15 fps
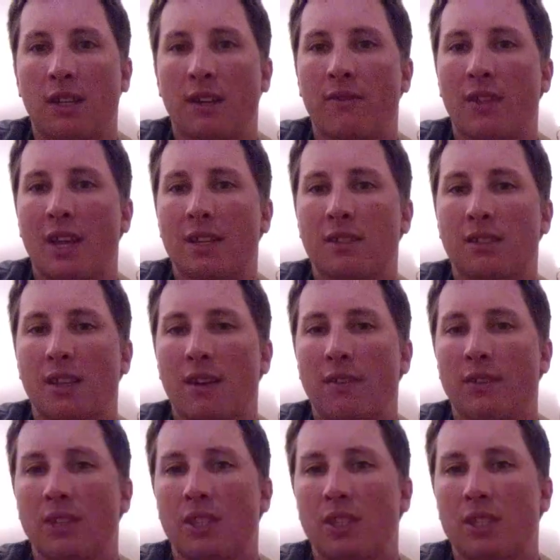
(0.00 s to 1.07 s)
give that
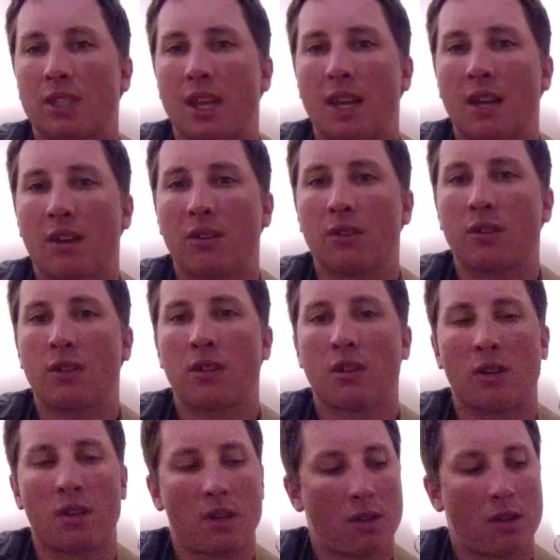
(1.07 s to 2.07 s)
seventh sound.